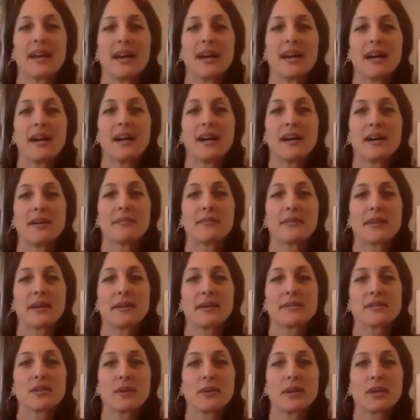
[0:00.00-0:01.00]
That
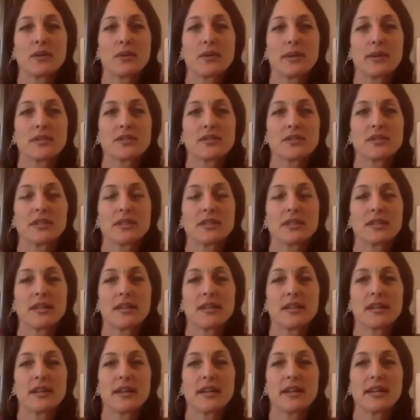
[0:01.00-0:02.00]
was a great question,
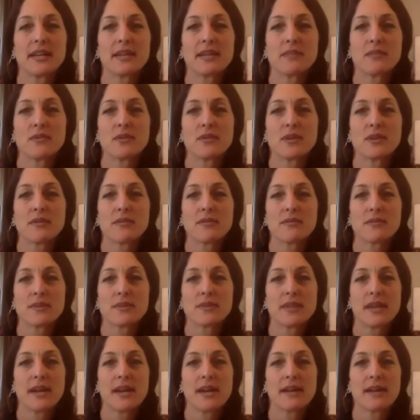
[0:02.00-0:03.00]
Natalia. Any more with
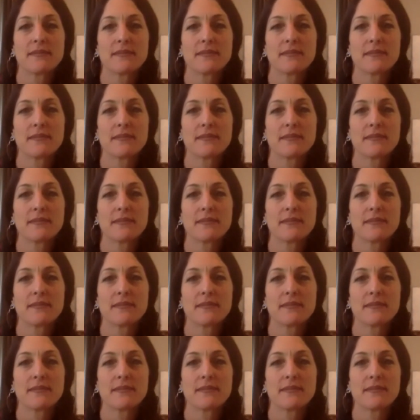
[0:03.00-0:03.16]
that?